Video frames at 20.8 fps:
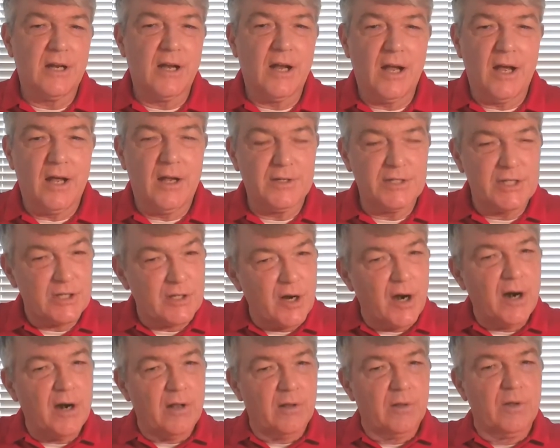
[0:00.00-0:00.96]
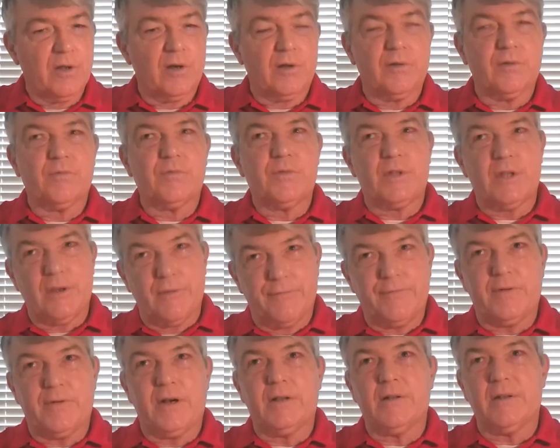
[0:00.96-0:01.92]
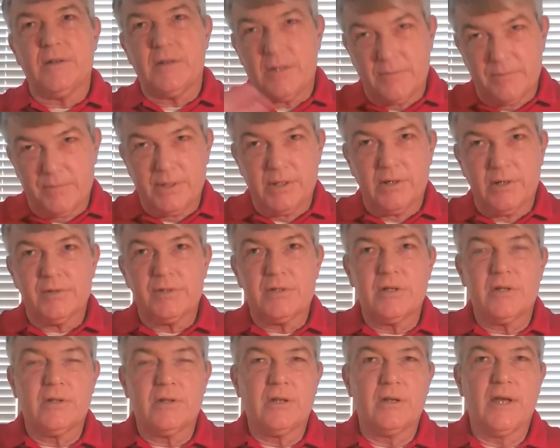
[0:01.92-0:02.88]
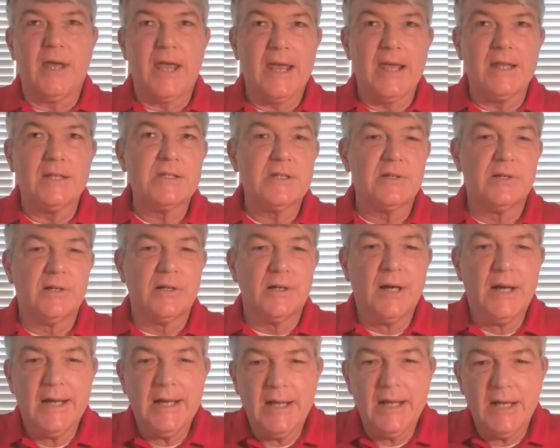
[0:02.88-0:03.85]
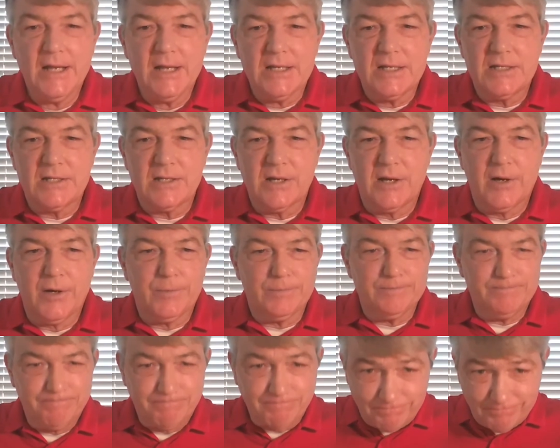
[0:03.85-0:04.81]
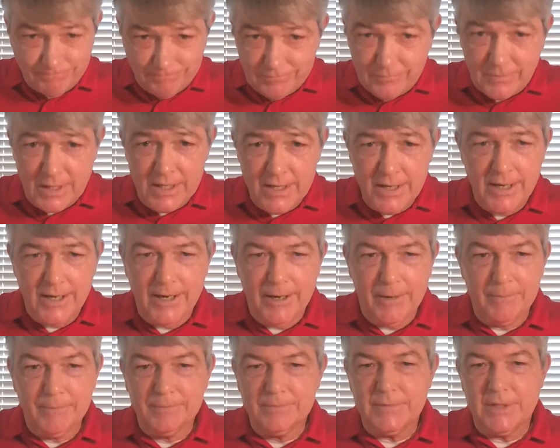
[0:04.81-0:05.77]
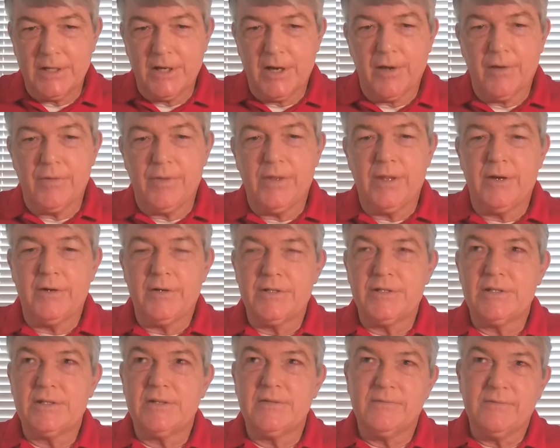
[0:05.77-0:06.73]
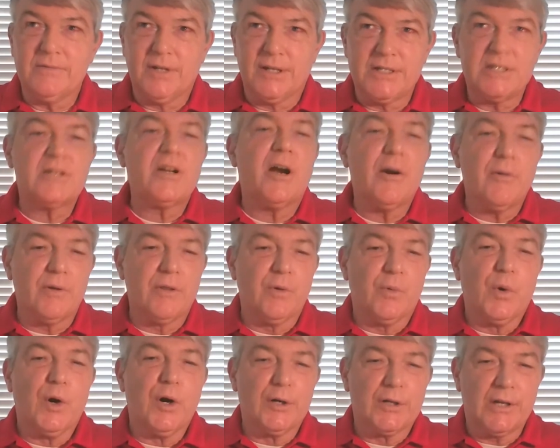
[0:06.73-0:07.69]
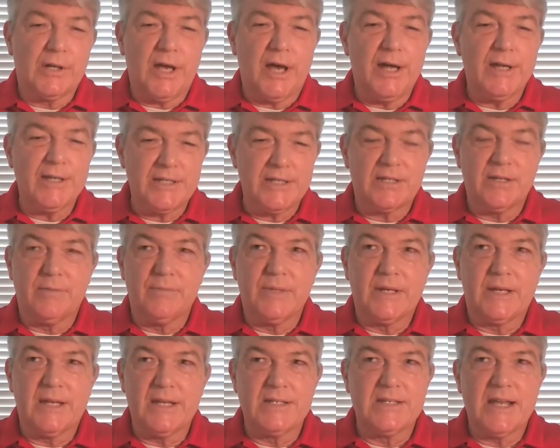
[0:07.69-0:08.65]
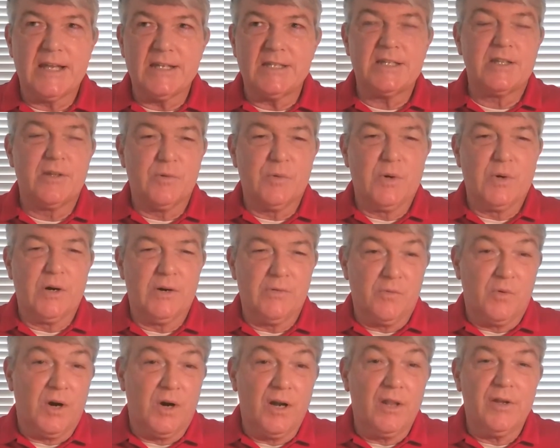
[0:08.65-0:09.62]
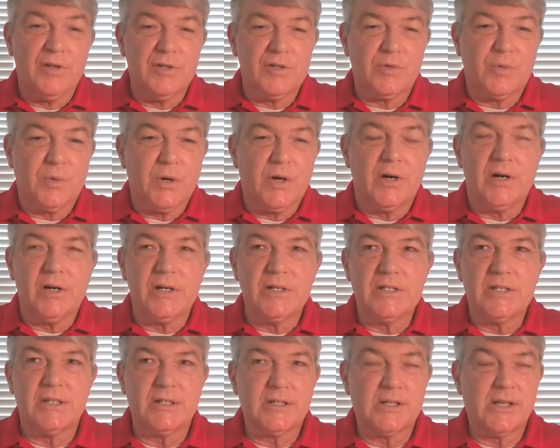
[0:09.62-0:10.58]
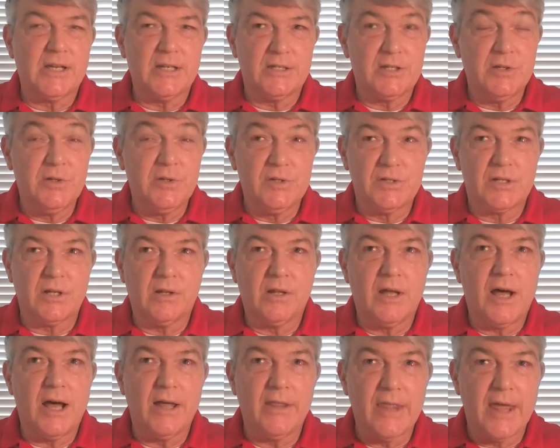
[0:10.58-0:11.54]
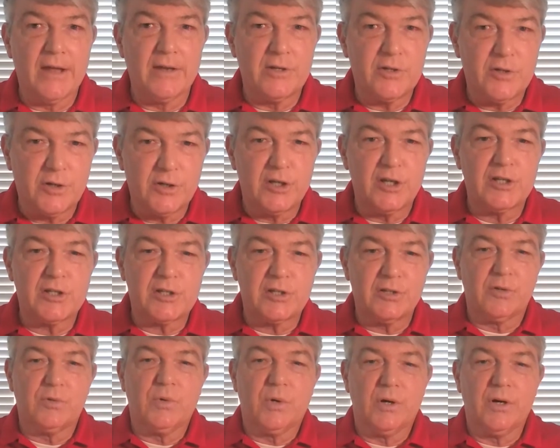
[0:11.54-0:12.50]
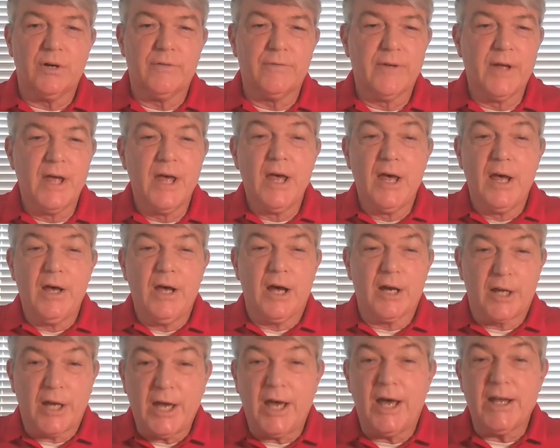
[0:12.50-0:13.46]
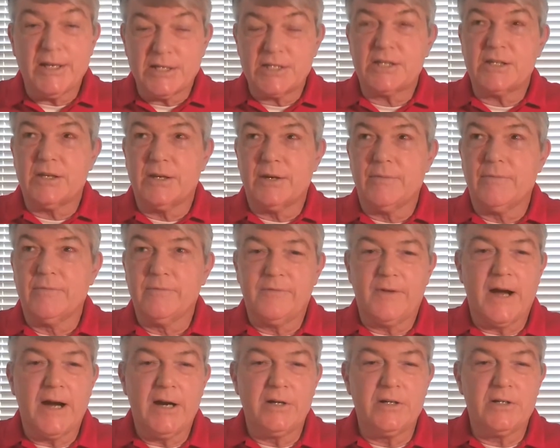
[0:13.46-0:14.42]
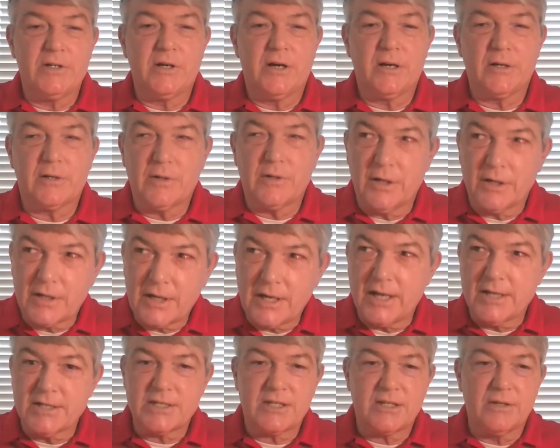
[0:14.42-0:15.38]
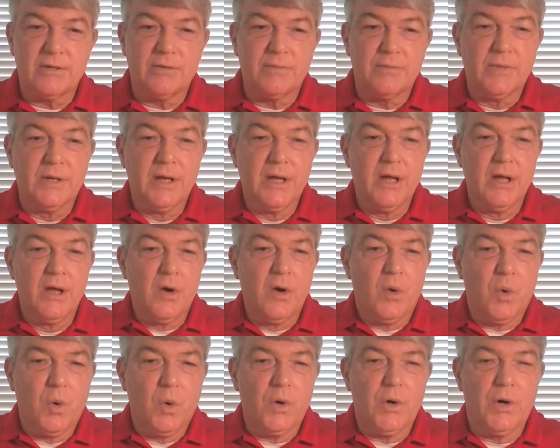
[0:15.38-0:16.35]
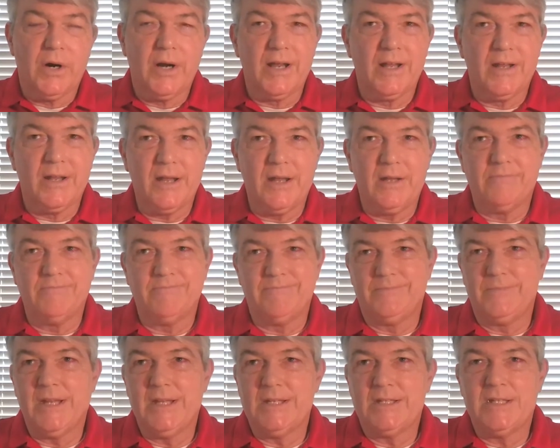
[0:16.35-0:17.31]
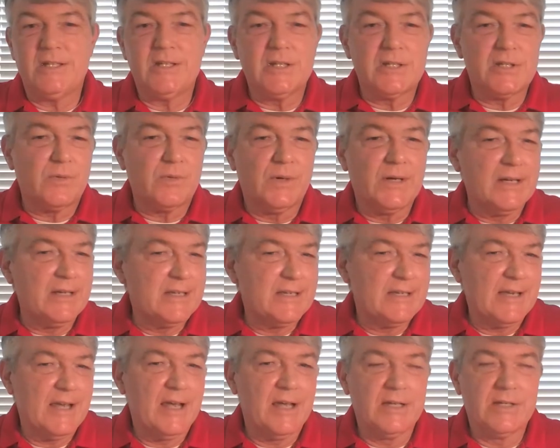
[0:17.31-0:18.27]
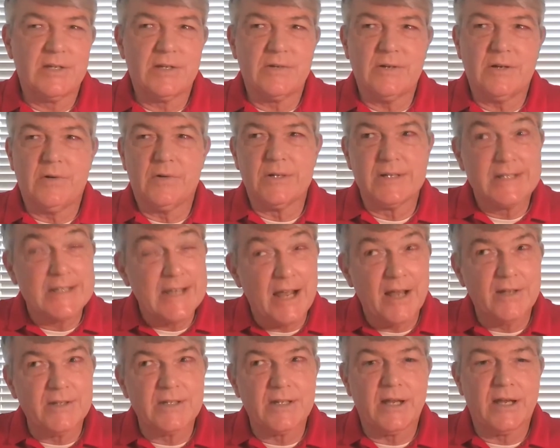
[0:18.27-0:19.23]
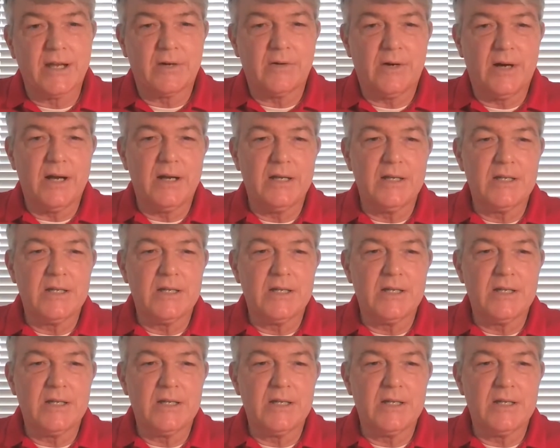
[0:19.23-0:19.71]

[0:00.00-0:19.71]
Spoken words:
And I'll start a little different to build to the answer. So, let's start with the word custom, because that's one of those words that gets used a lot, that traditional word of a custom fire truck or a custom order. And it's just what it says or sounds like, right?